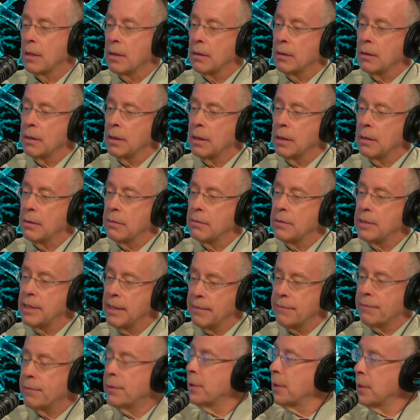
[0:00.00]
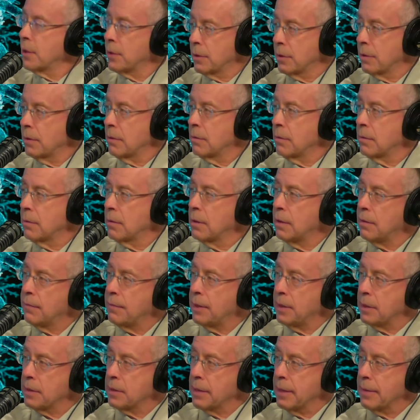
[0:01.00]
uh, definition of
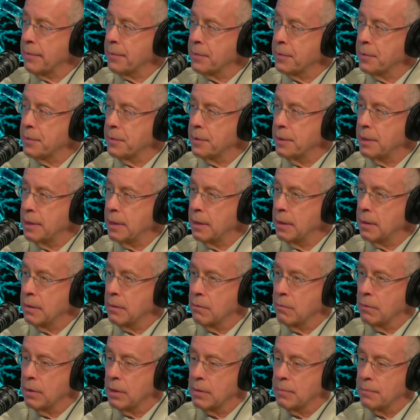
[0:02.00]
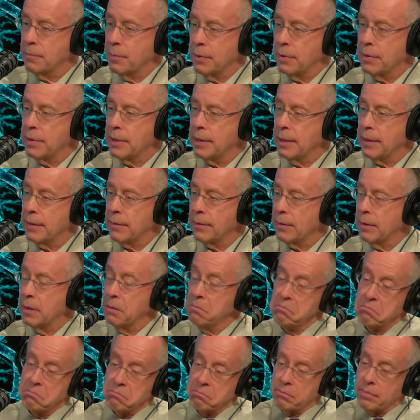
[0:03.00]
Alzheimer's disease was put together
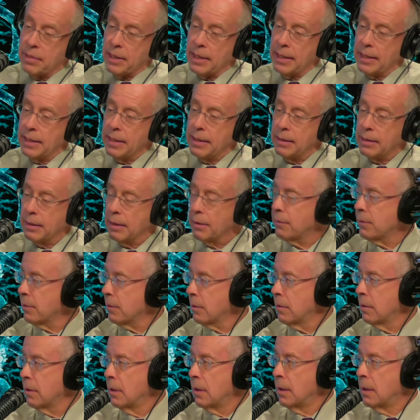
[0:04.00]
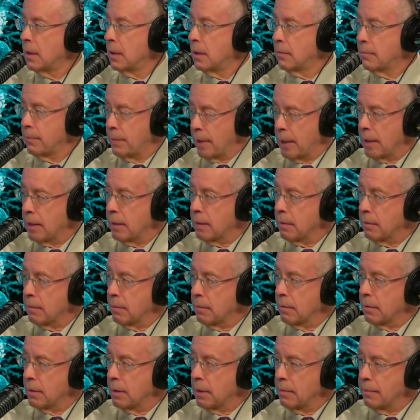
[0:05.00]
by another panel,
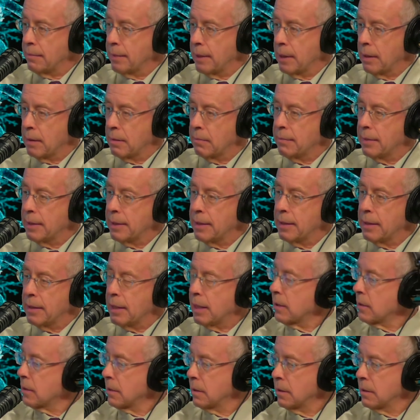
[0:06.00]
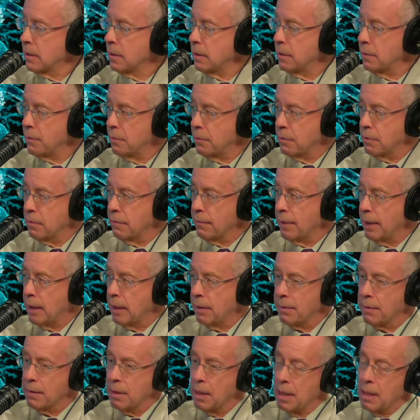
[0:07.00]
impaneled by the National Institutes of
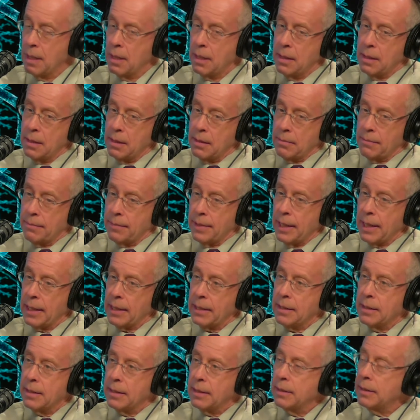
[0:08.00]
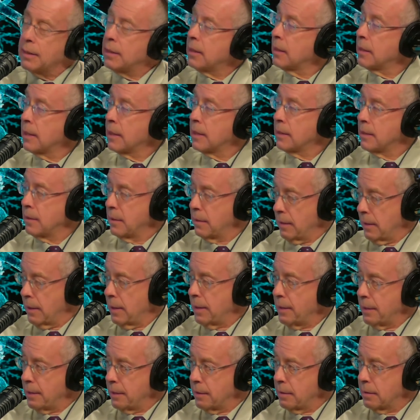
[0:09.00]
Health back in the
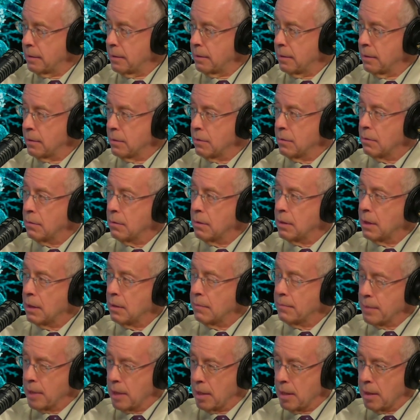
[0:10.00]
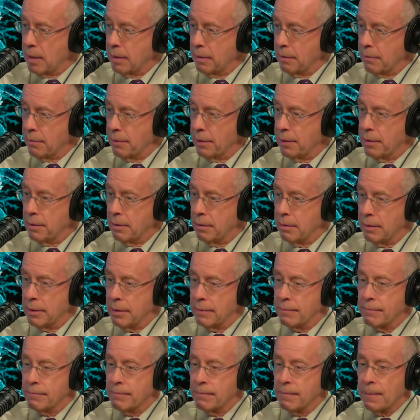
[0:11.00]
1980s, the so called McKhann criteria.
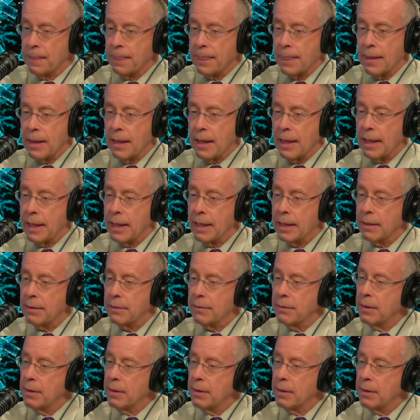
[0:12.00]
And